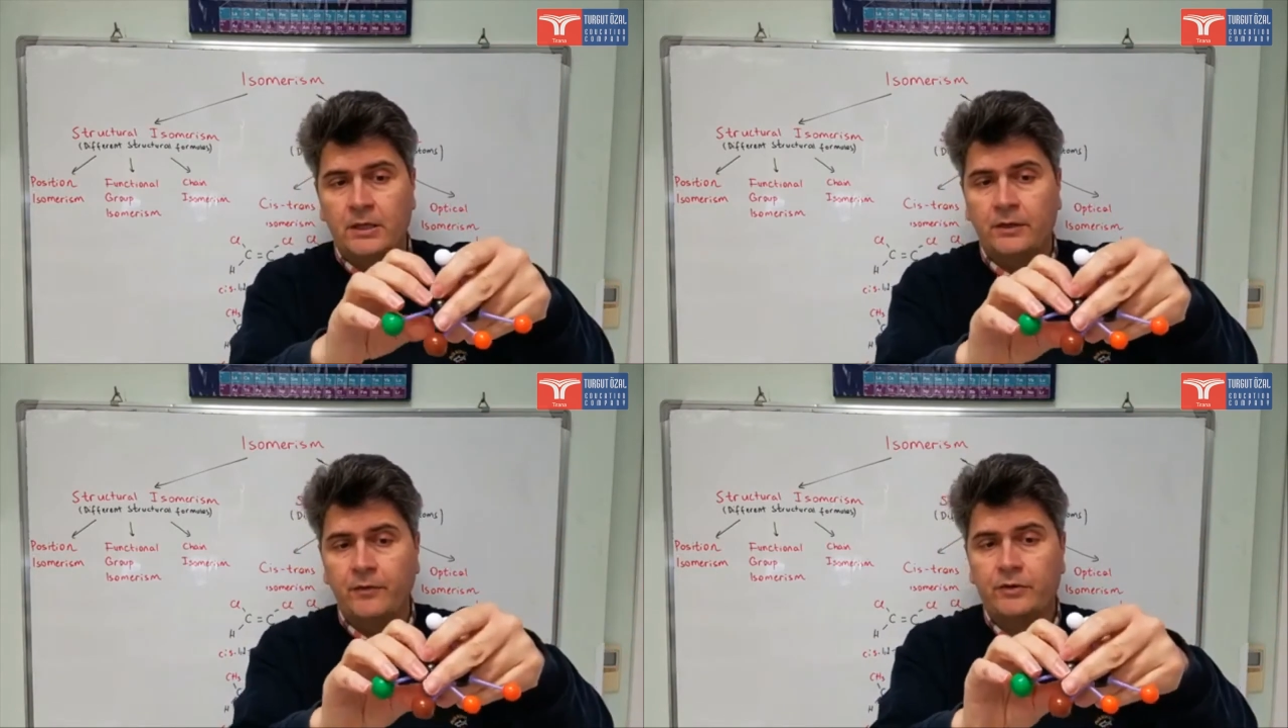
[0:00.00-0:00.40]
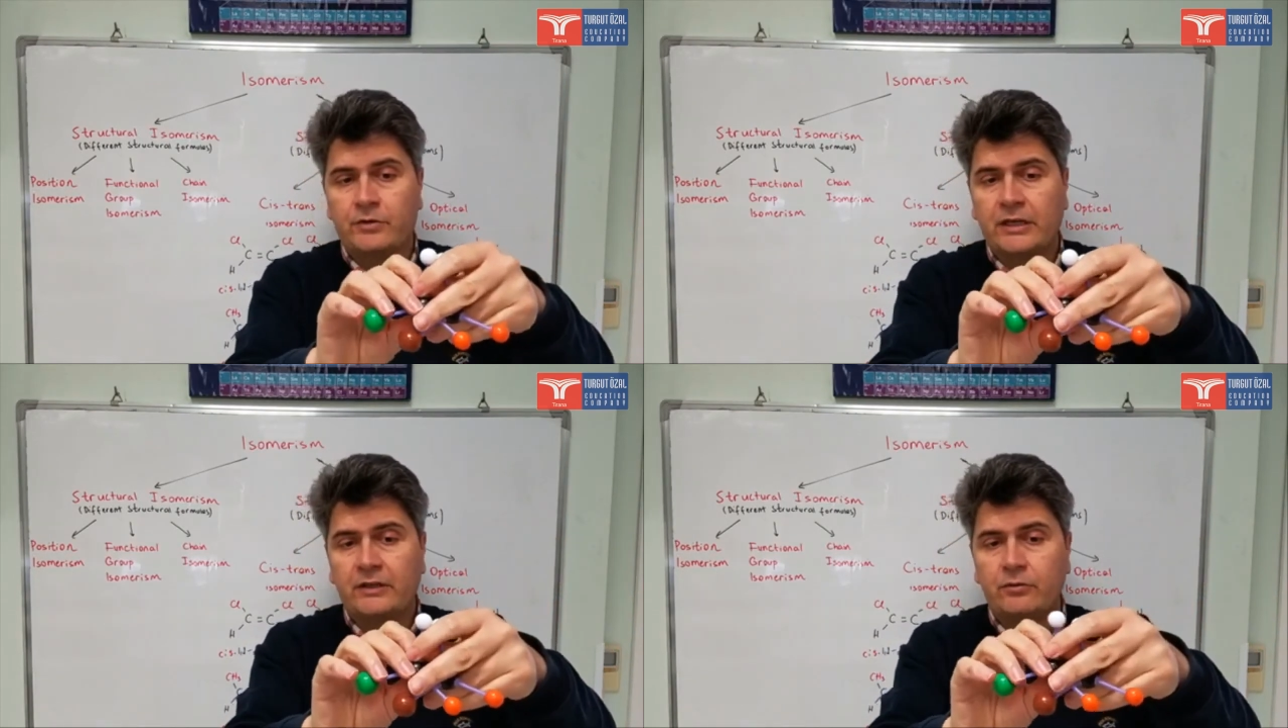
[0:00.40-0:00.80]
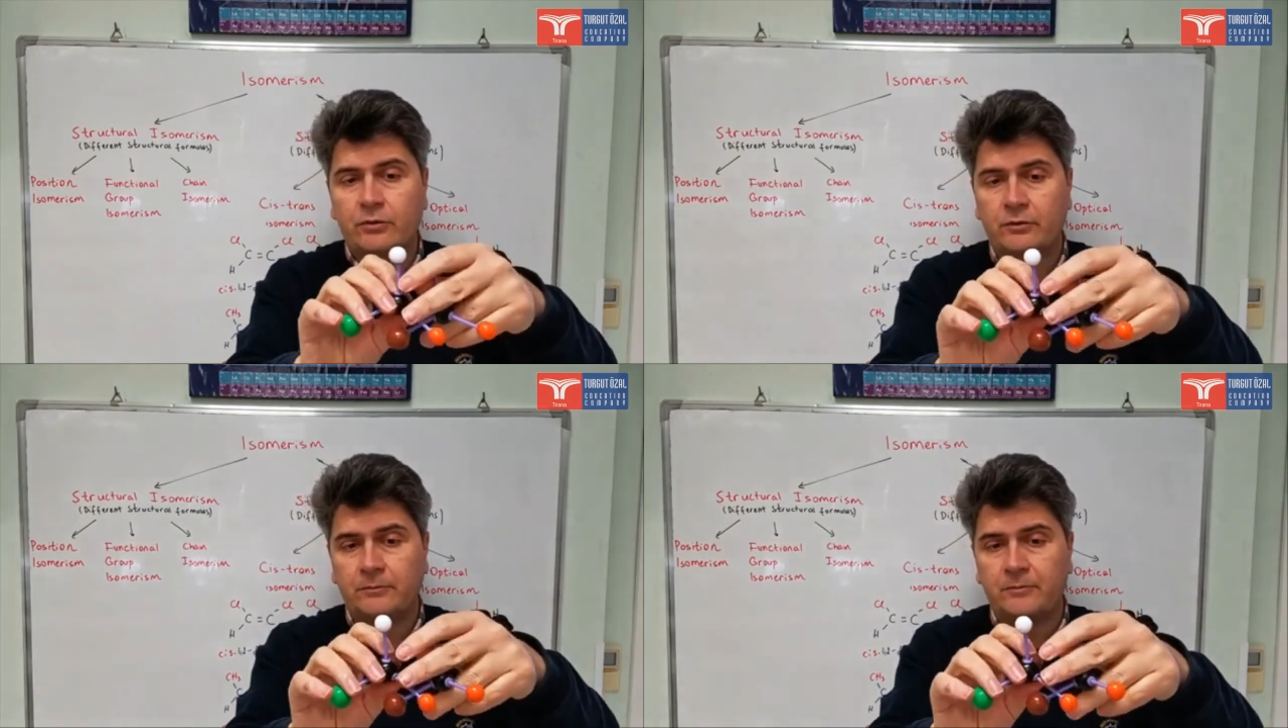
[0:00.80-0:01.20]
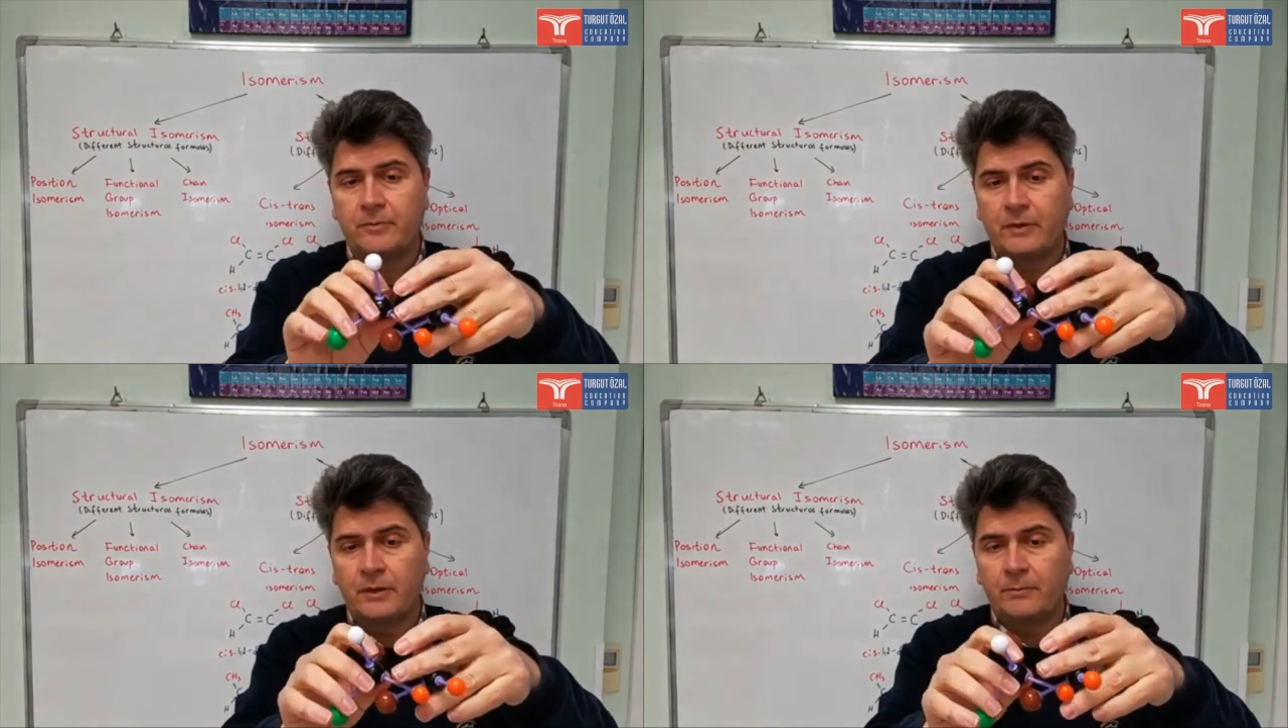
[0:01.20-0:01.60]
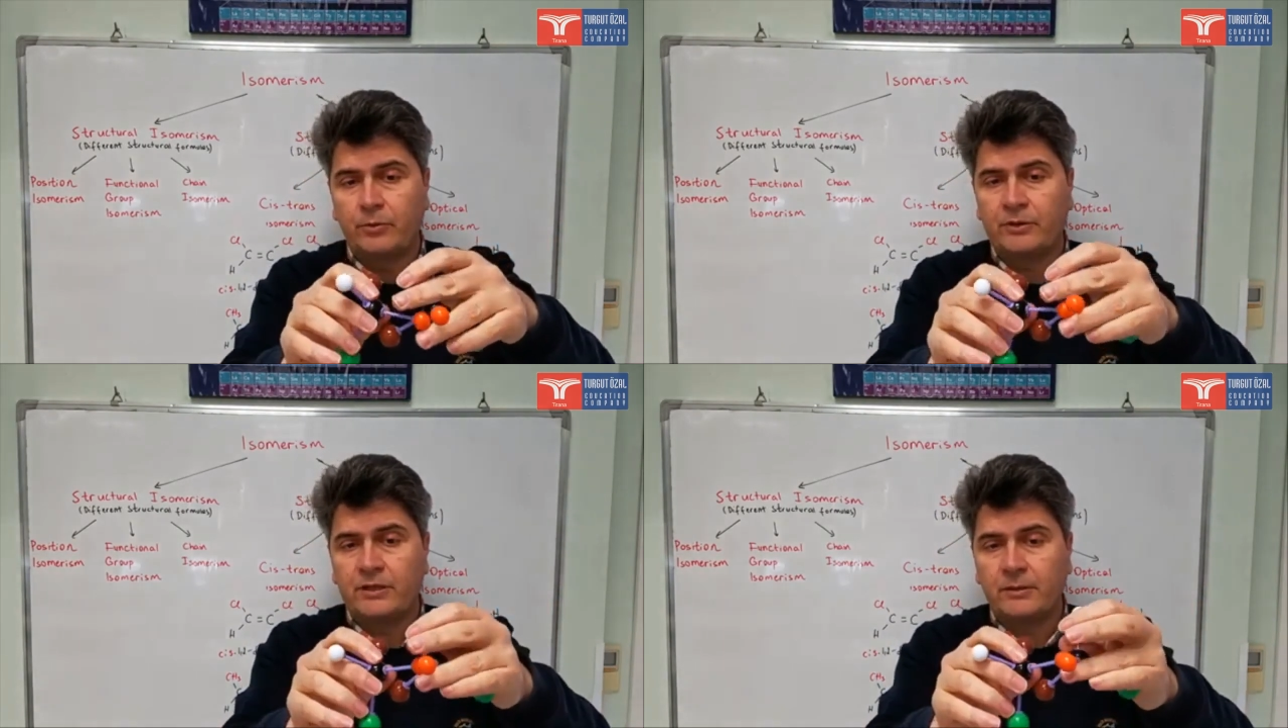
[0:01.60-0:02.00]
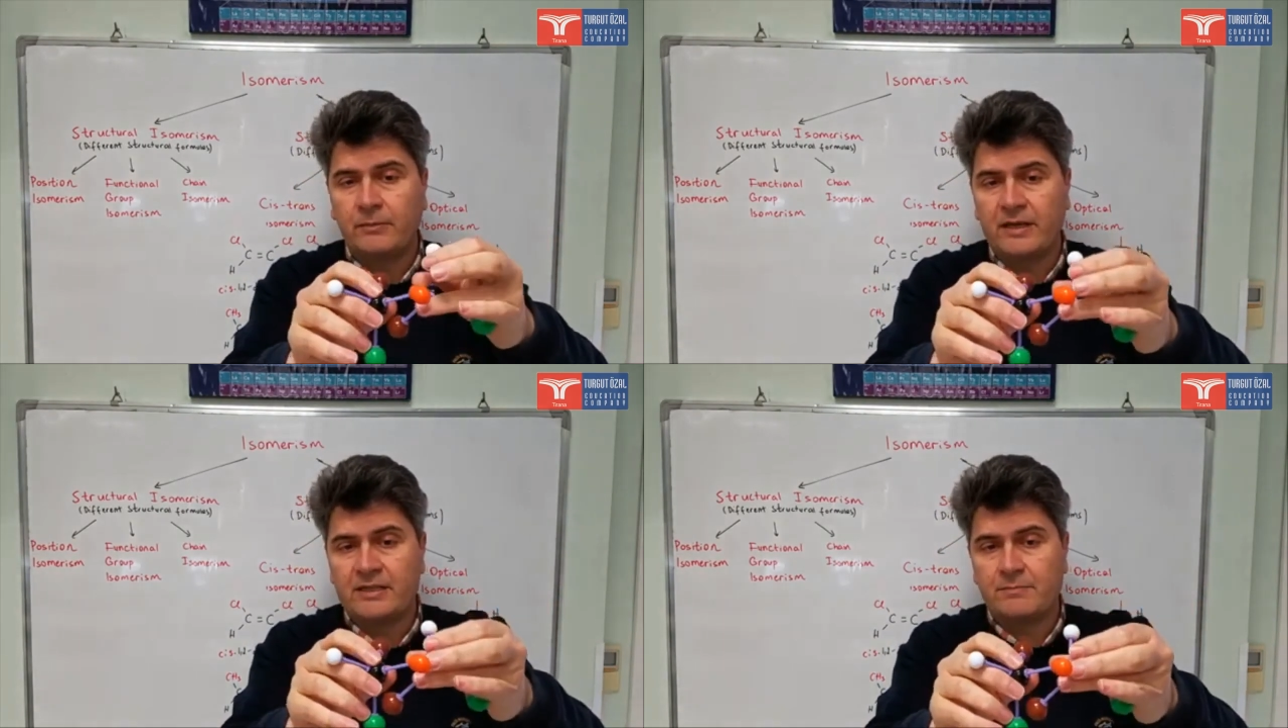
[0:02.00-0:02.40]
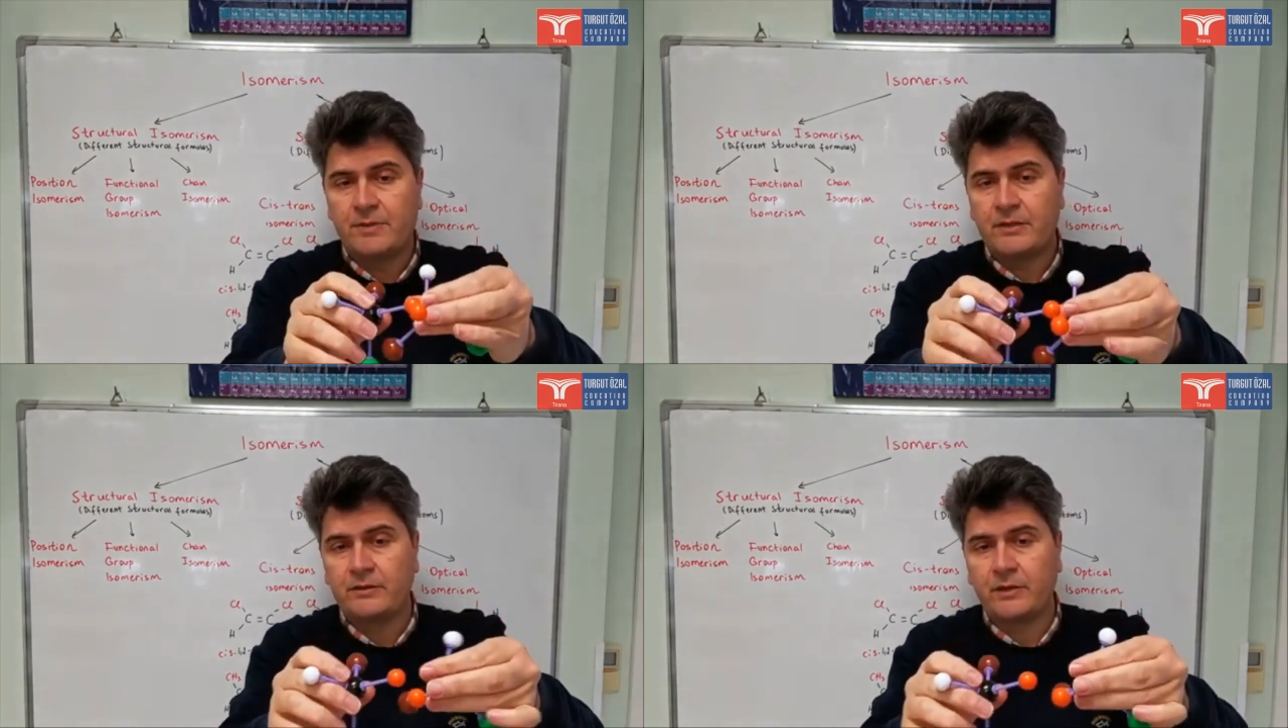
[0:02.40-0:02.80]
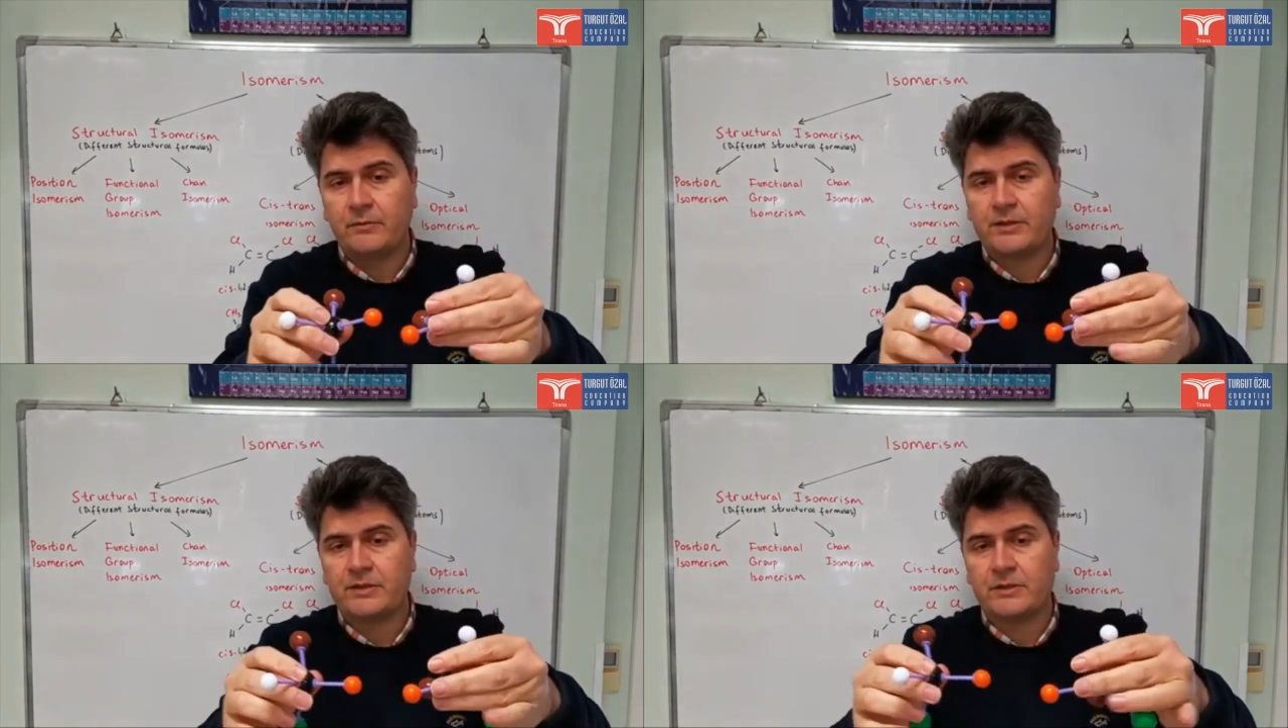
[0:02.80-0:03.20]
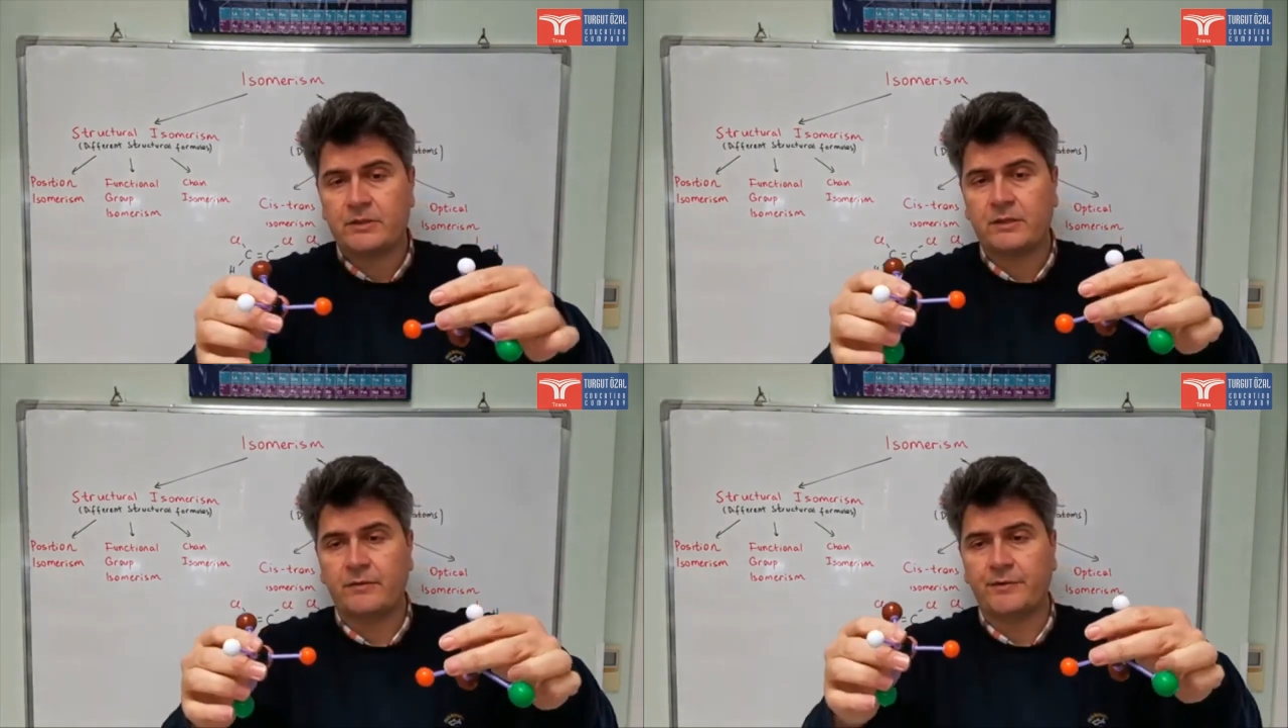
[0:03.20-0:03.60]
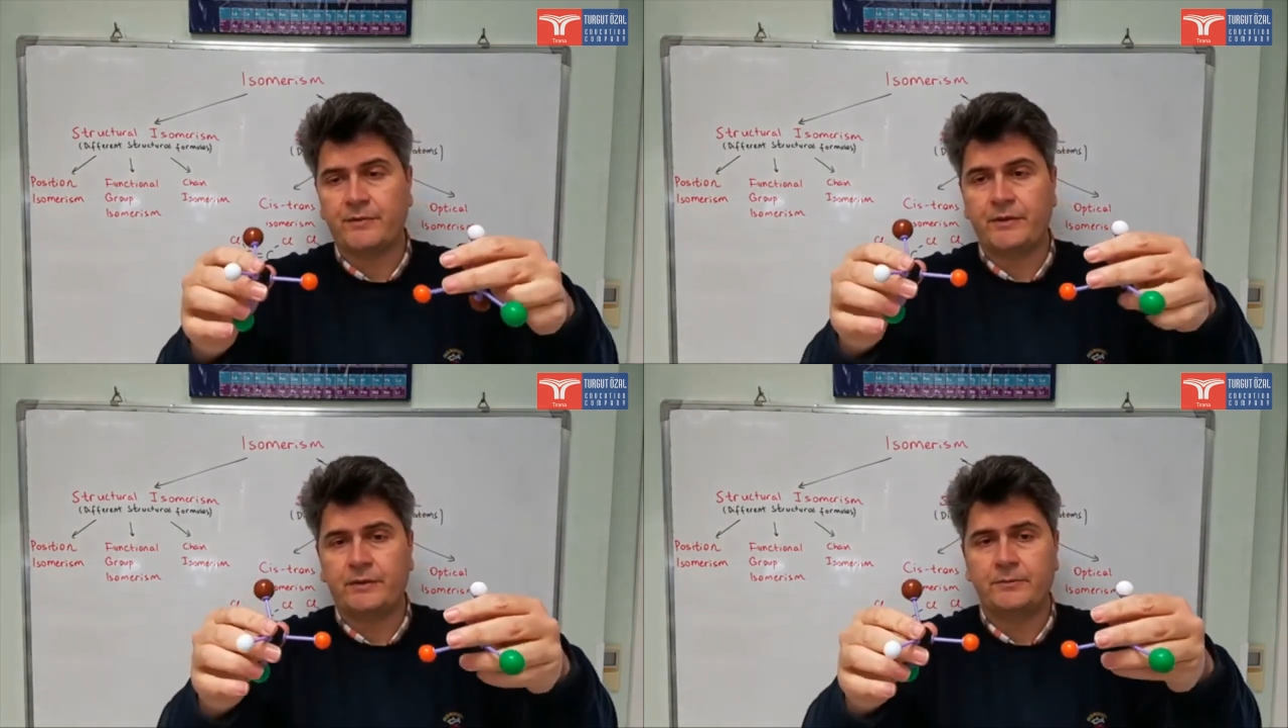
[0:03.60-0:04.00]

If you try to put them as mirror images, however,